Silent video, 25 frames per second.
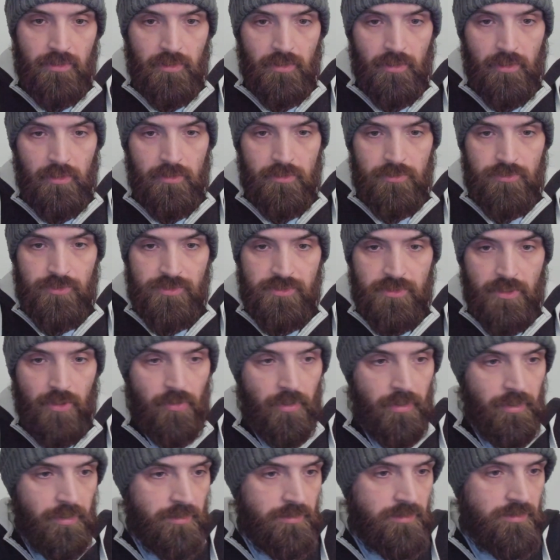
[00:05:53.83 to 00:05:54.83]
I'll just go
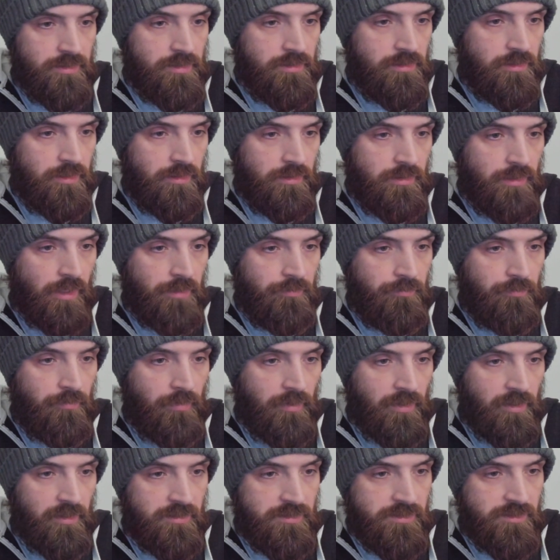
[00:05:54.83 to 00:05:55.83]
ahead and delete that
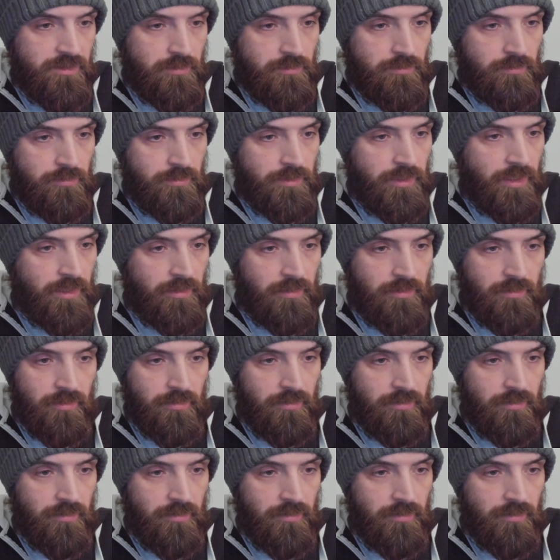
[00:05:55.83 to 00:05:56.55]
file so that